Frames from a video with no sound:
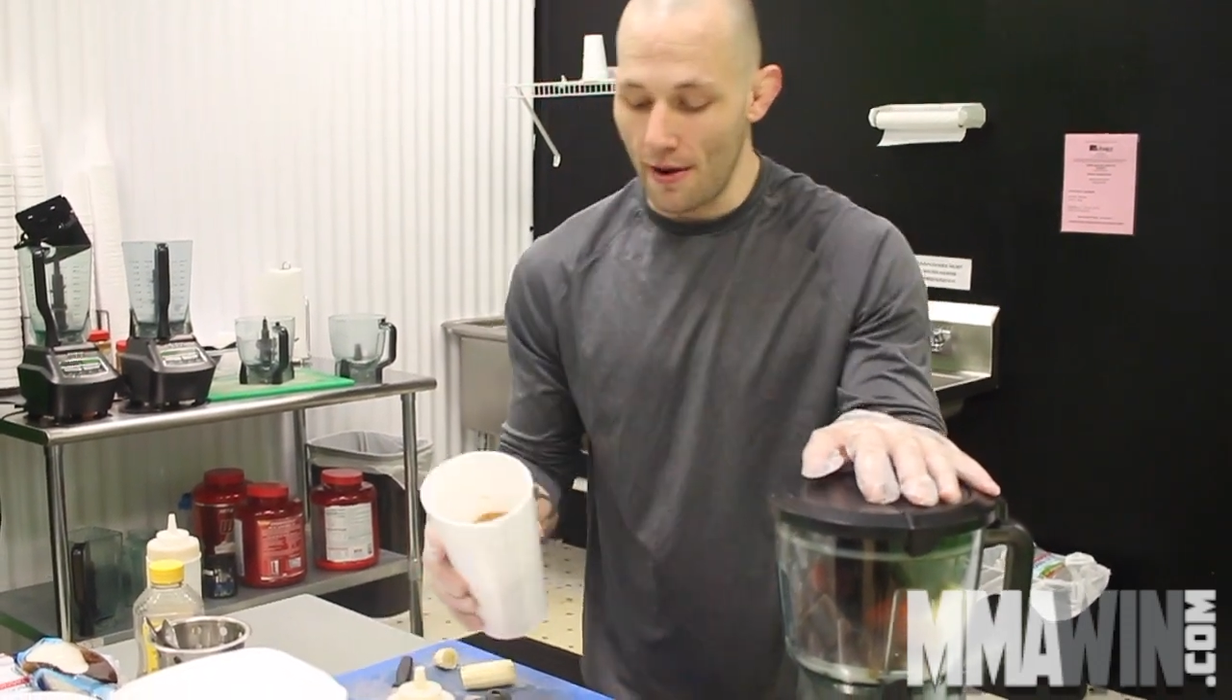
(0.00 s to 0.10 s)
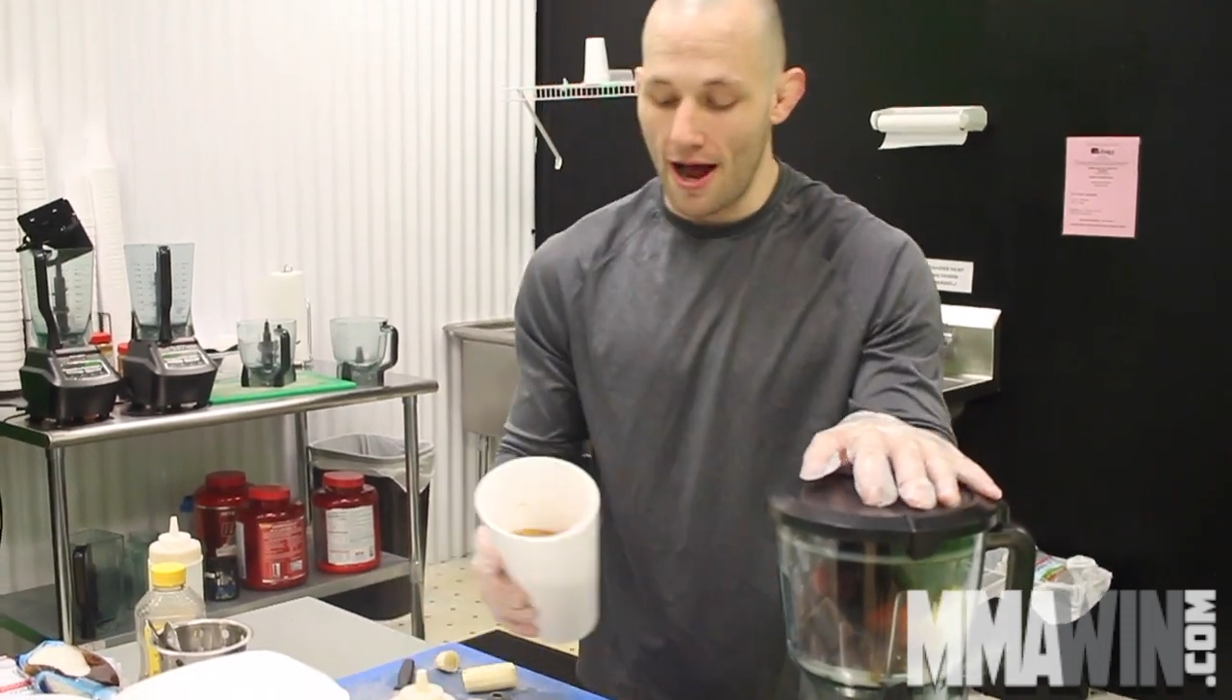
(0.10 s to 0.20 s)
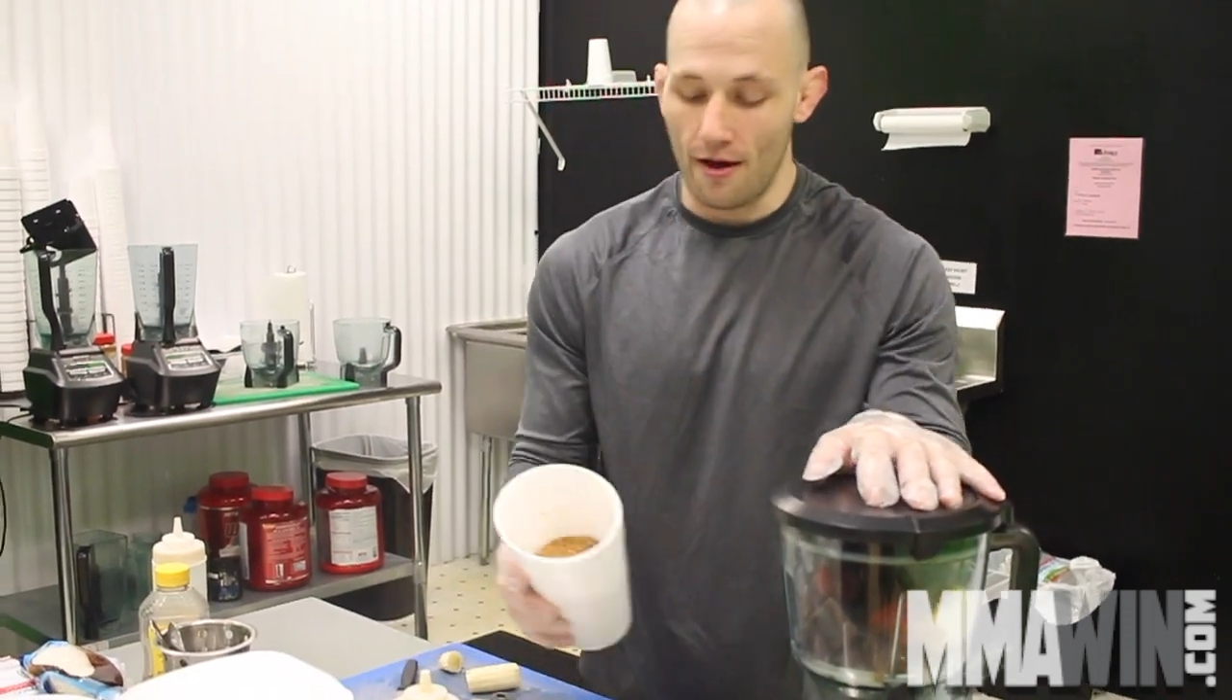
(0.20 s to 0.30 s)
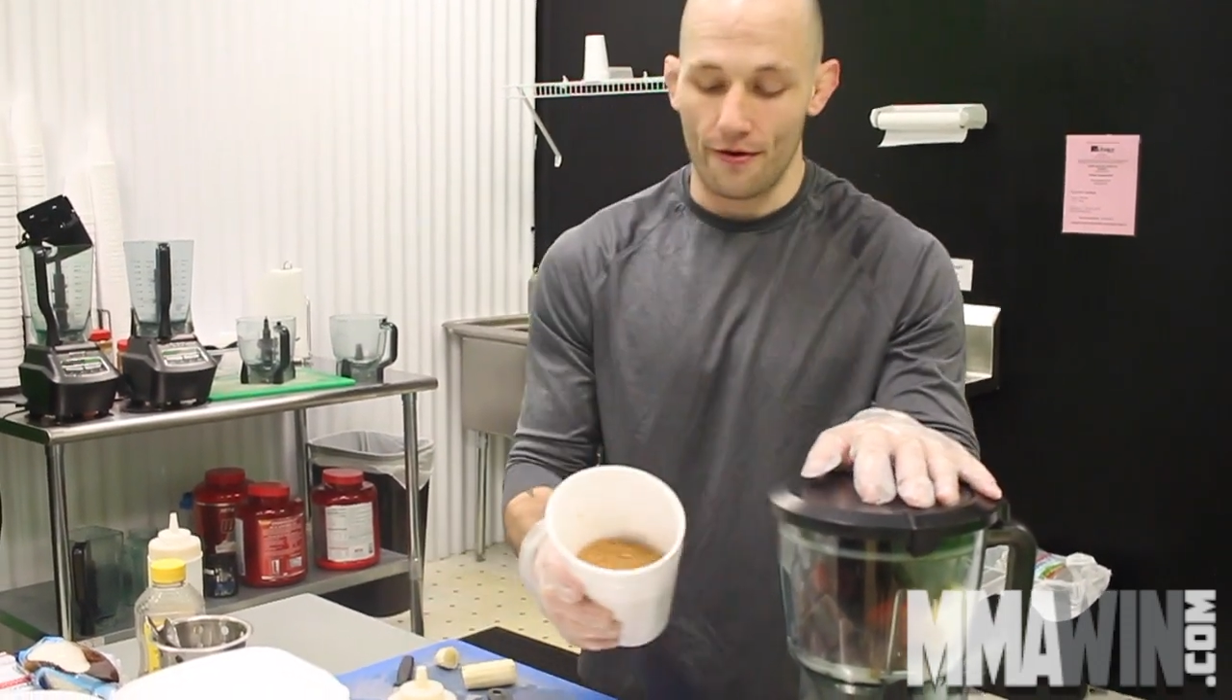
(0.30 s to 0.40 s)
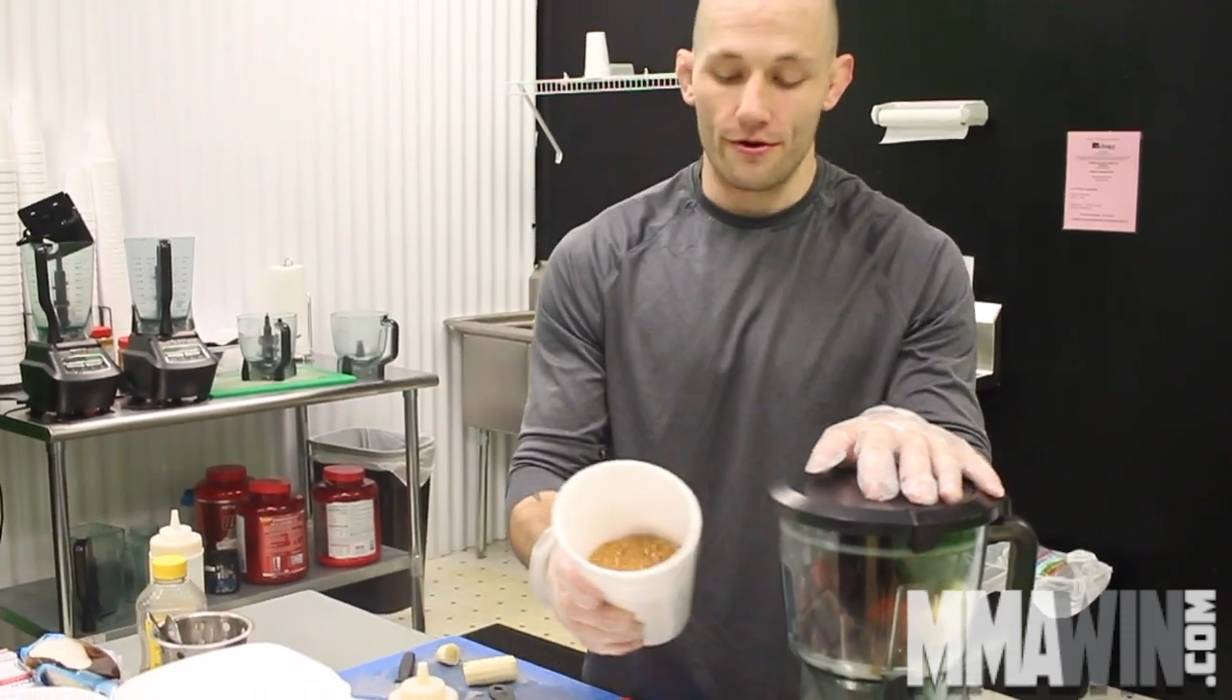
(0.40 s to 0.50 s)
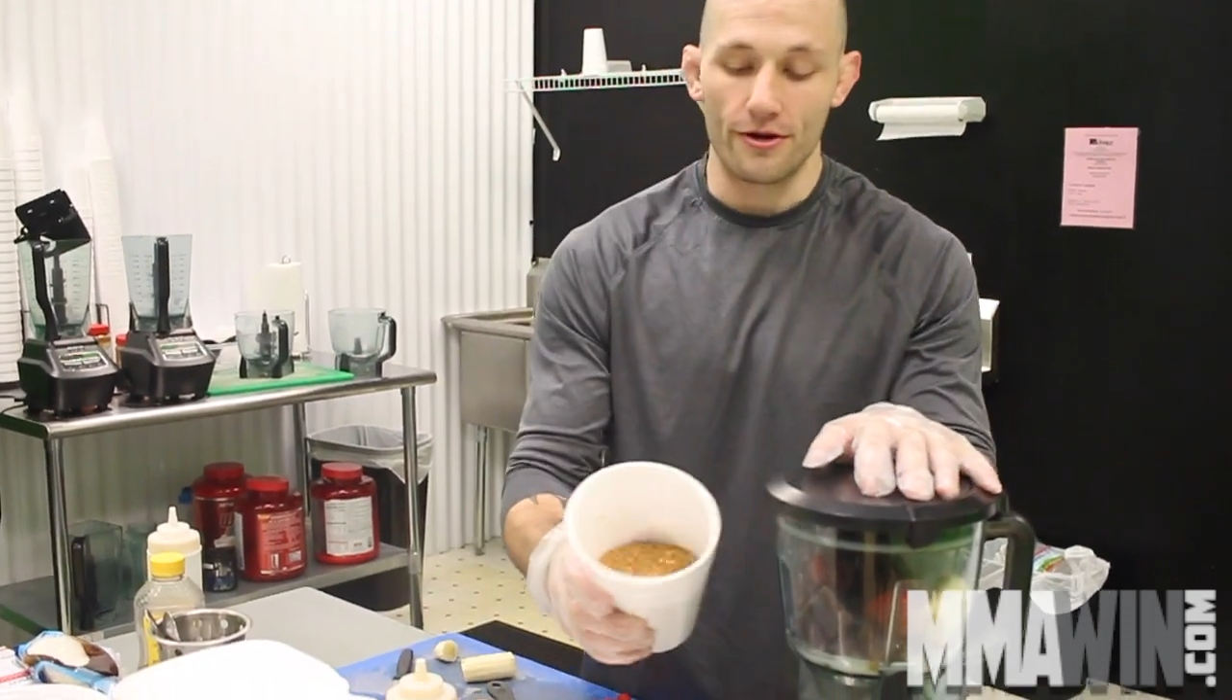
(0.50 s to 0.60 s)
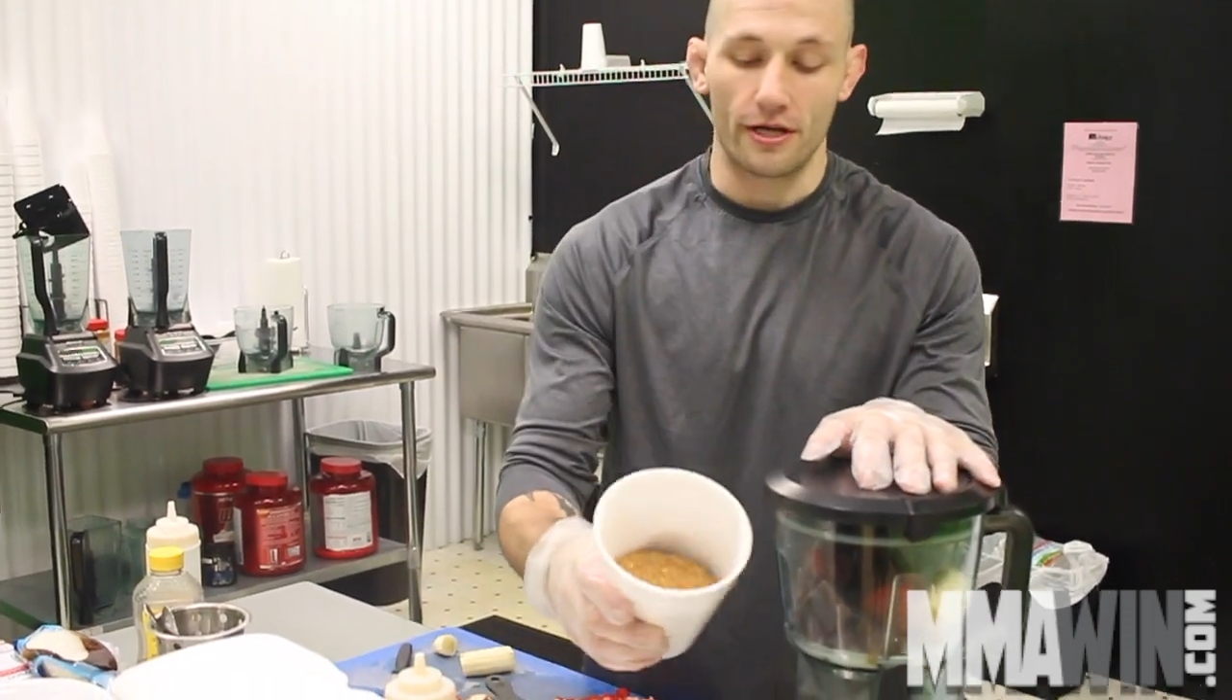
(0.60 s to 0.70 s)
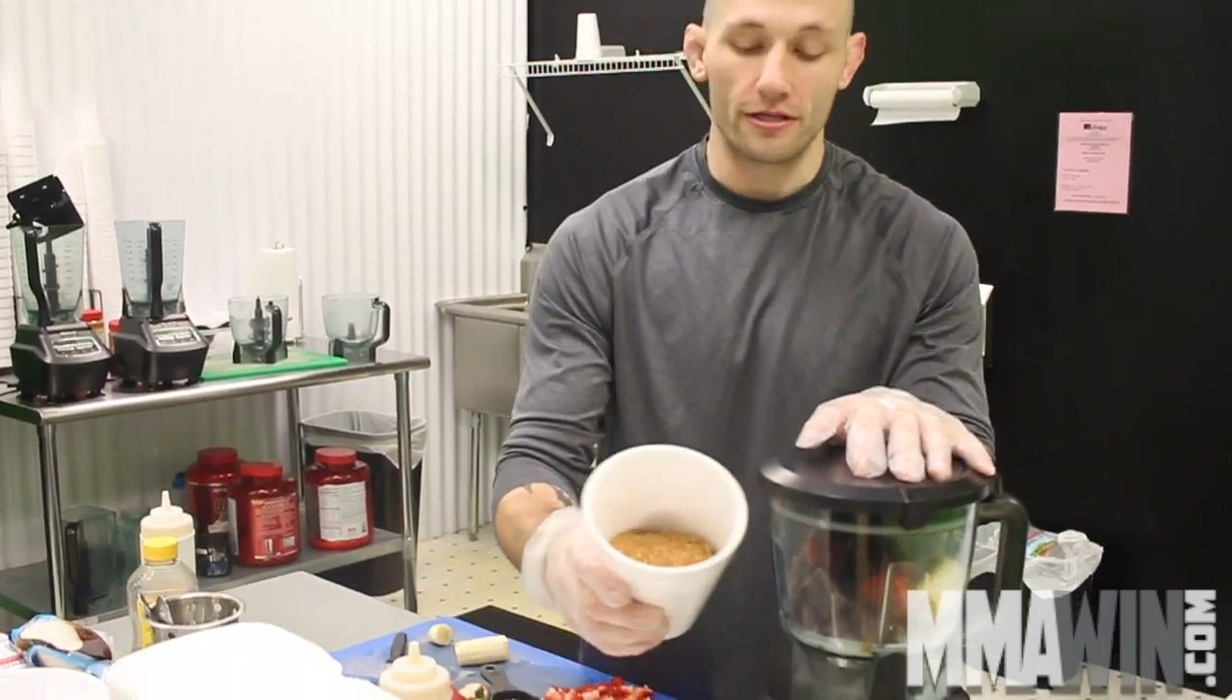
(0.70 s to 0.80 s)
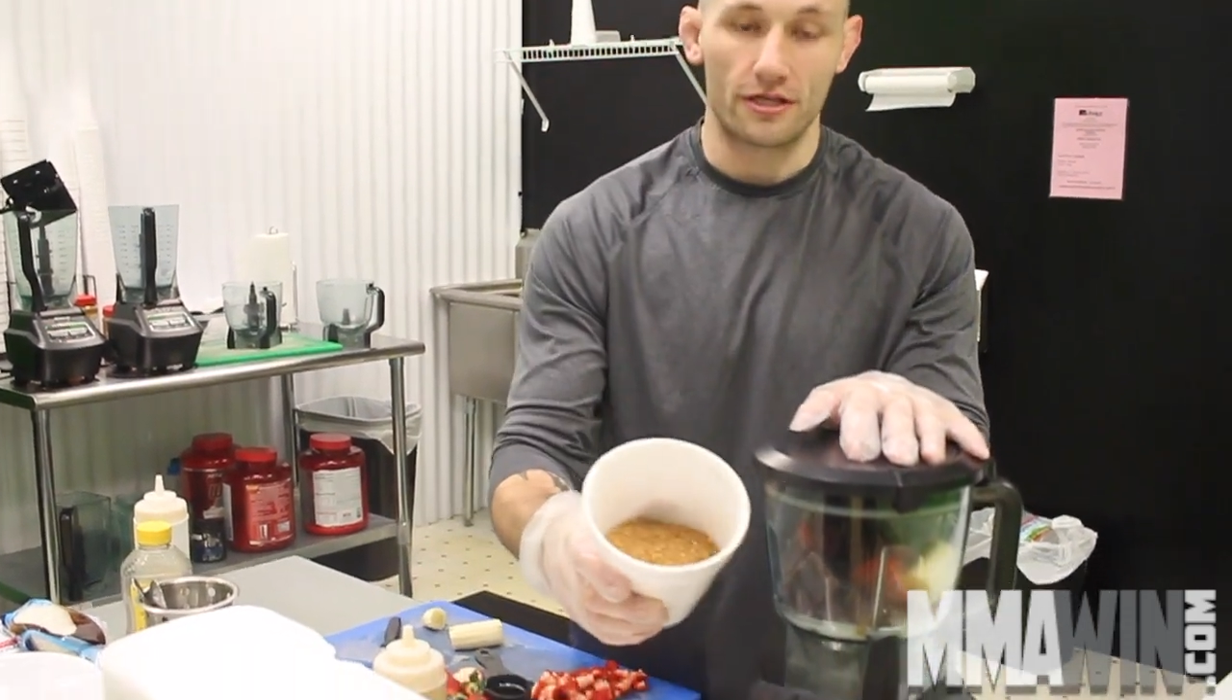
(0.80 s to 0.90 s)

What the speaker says: powder. You can